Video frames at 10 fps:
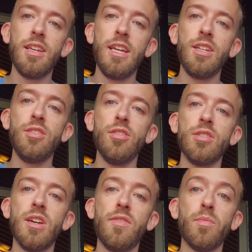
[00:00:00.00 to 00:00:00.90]
in your
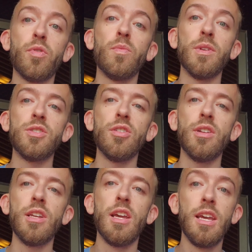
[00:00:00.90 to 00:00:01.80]
self-improvement
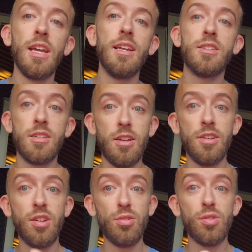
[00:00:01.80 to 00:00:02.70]
journey. It's
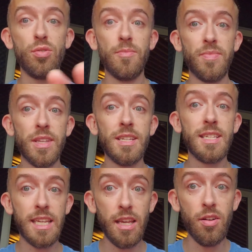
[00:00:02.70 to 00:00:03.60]
a social
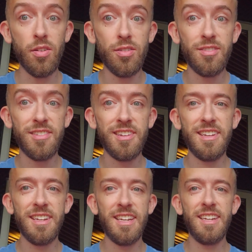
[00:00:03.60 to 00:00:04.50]
skill
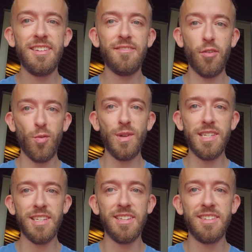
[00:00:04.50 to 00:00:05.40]
for a
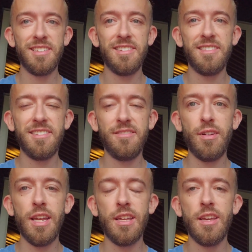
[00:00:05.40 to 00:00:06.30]
reason,
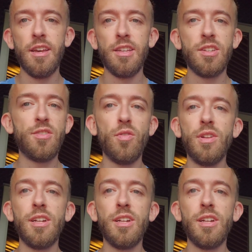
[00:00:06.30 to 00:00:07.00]
right? So don't